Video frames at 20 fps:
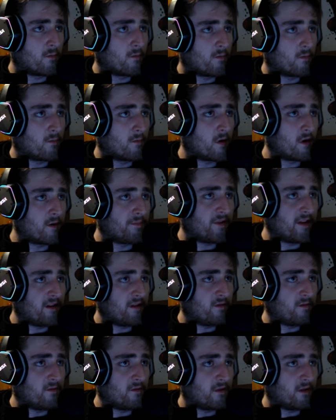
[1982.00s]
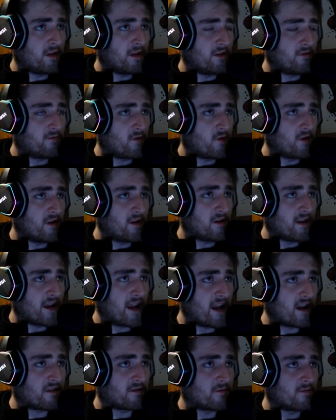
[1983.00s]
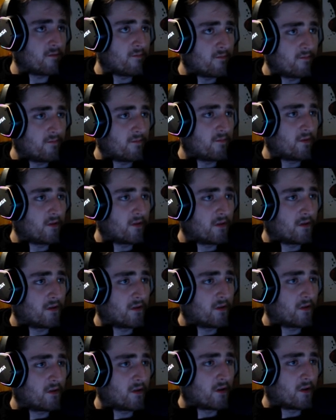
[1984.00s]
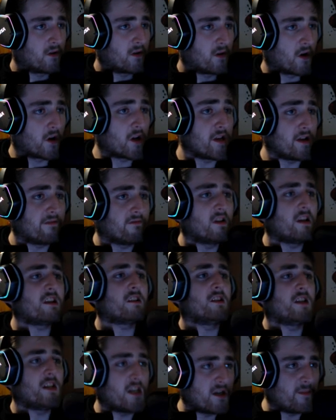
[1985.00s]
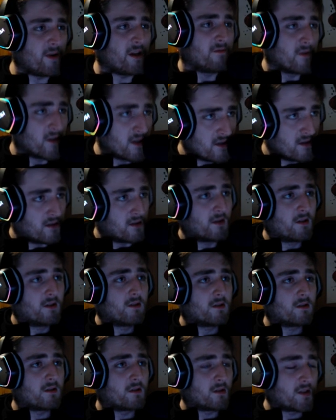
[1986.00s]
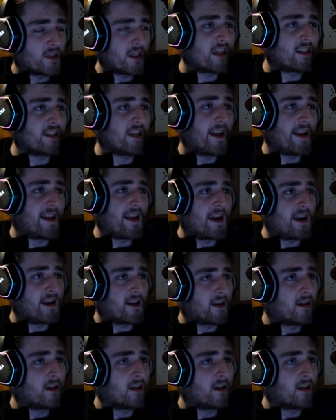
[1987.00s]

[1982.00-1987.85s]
we to the Royal Castle. Are you even listening to me? God dang it, Danny.